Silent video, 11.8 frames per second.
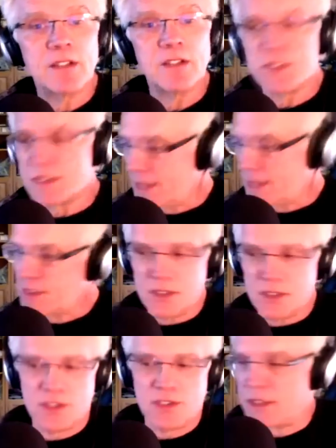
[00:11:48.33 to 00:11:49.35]
Because has to
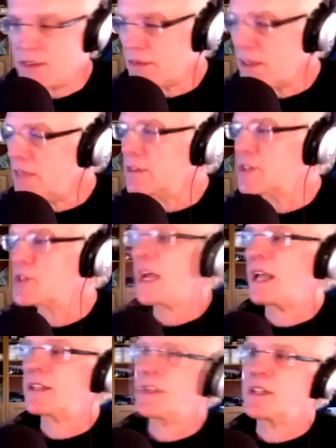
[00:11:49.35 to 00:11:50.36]
take 300
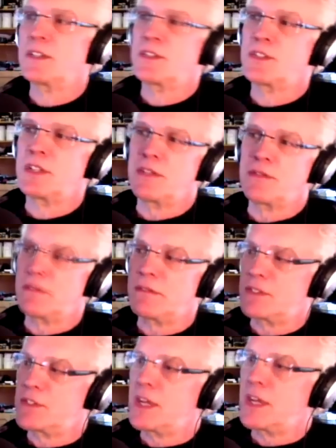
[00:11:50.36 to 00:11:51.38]
shots, he or she,
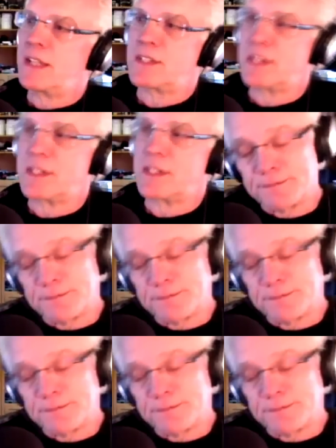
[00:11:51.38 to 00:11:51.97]
300 shots, and